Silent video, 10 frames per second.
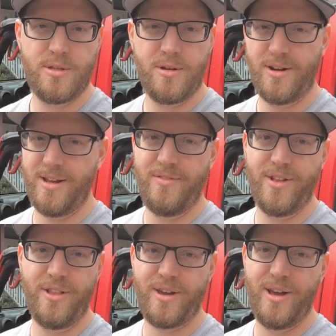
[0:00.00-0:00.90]
You could
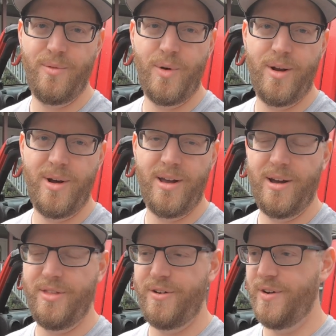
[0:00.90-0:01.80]
even look at one of my
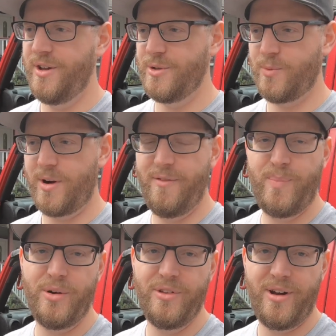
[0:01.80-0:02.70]
other videos where I've
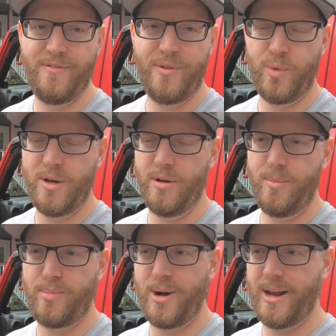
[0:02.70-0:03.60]
pulled off the wheel, the
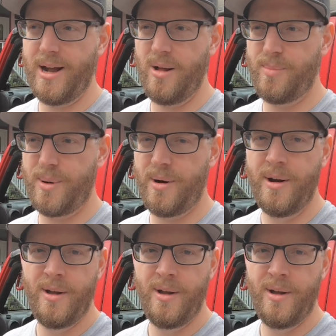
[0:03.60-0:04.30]
brake caliper,